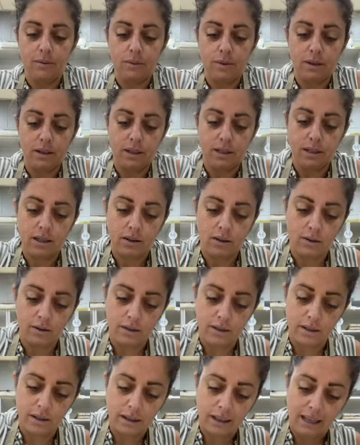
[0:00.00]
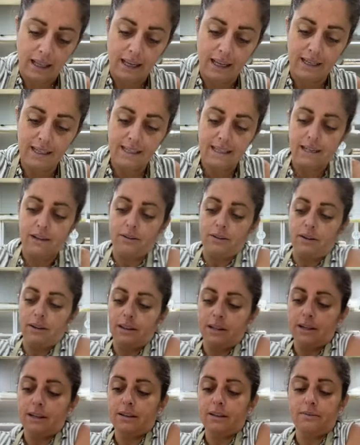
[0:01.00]
we're going to go and lay it down on
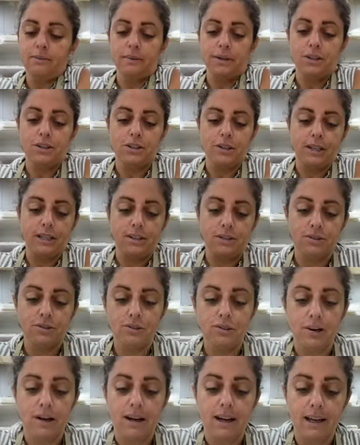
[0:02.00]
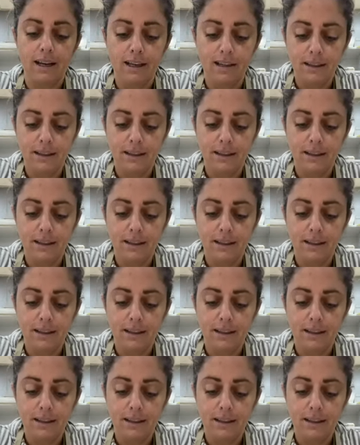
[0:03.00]
there. Make sure your hands are dry.